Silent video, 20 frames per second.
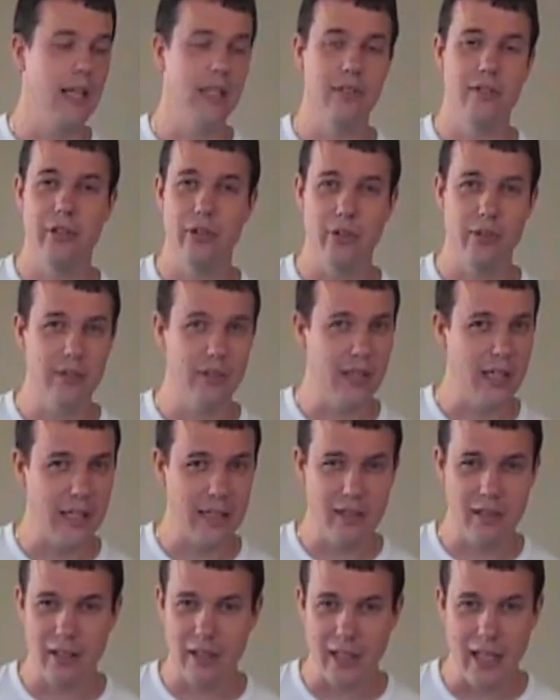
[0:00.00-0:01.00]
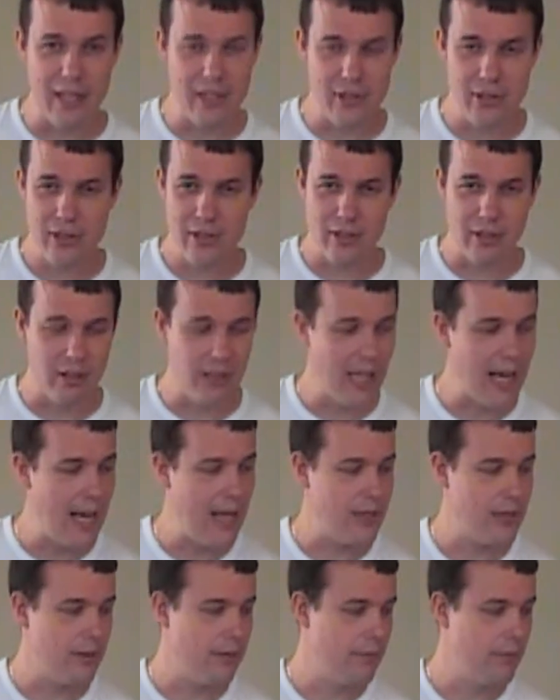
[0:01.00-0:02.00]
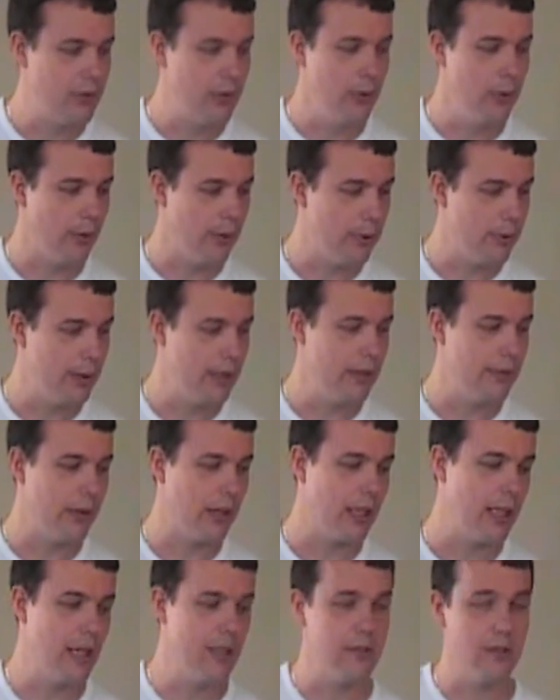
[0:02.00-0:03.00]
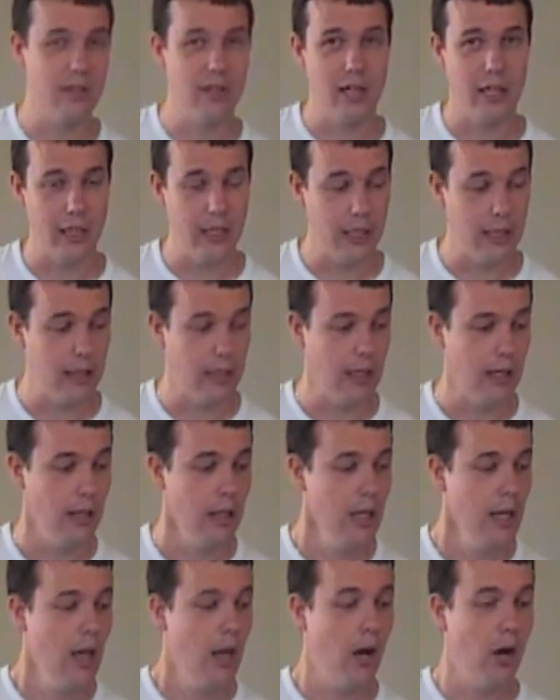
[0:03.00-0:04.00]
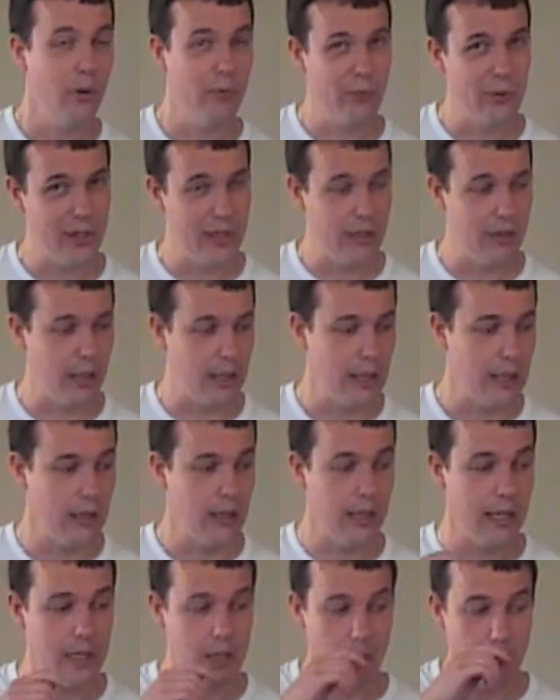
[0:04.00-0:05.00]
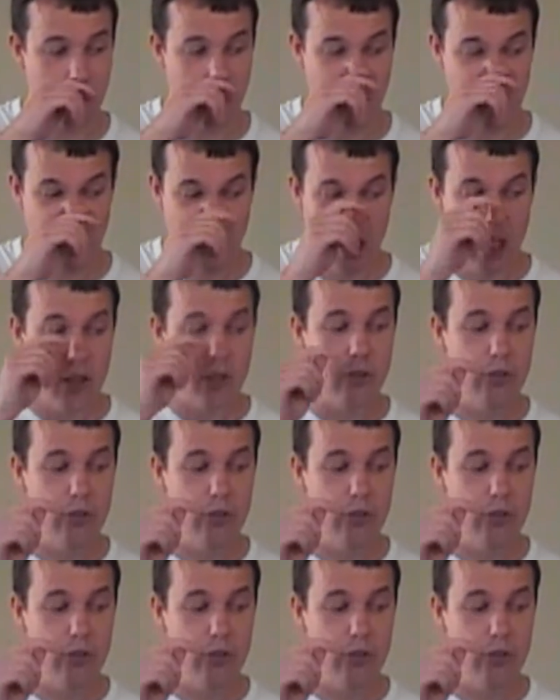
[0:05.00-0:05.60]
until like just the last 2 or 3 of your kids are not getting it. Hopefully they'll get it later. But